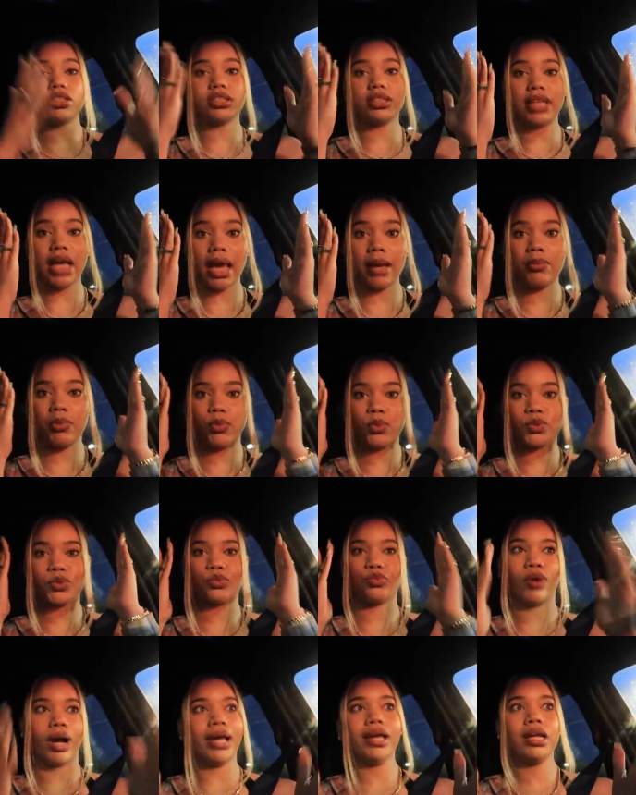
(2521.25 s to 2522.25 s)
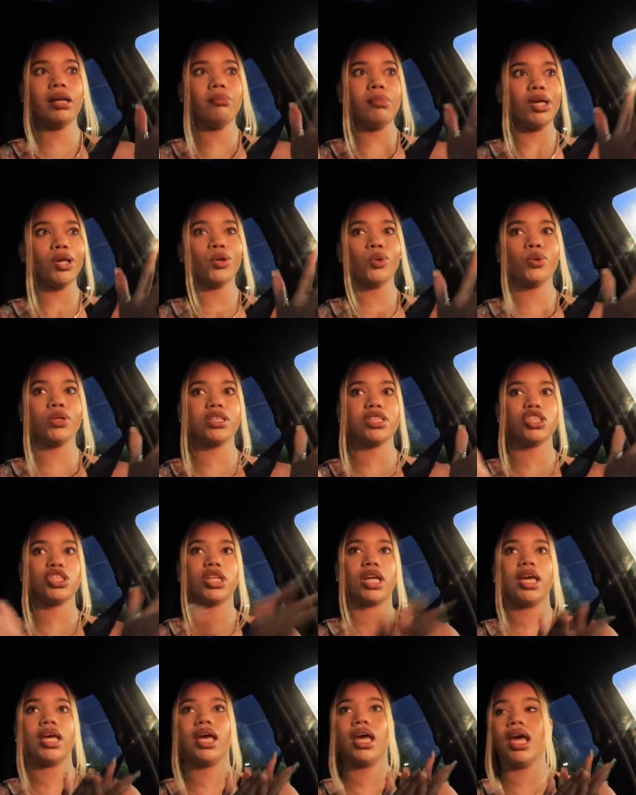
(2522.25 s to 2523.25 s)
table was right in the middle of this
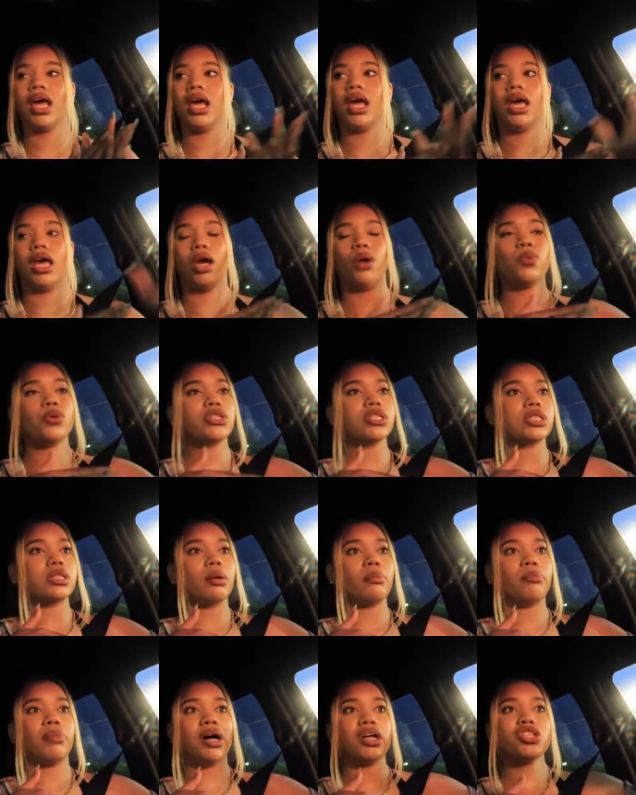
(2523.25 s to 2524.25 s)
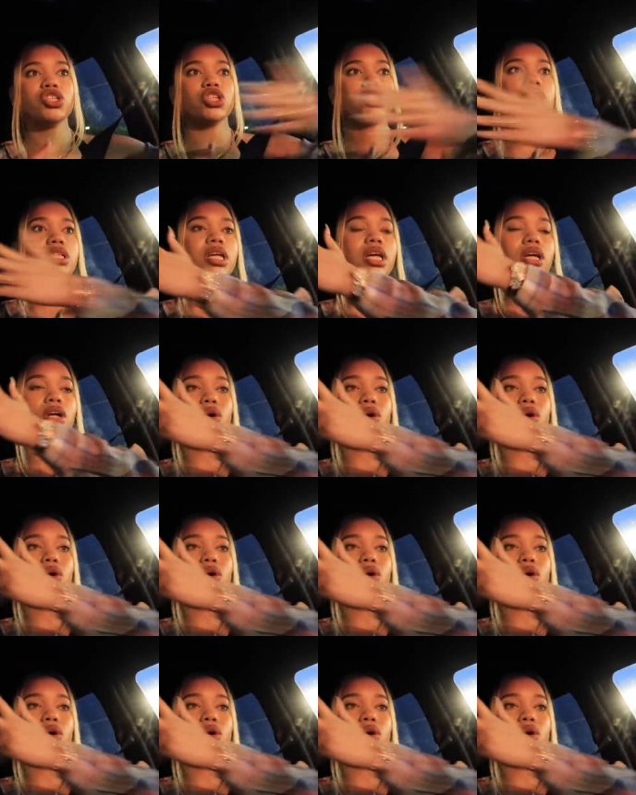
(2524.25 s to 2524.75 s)
shit it was just a bunch of shit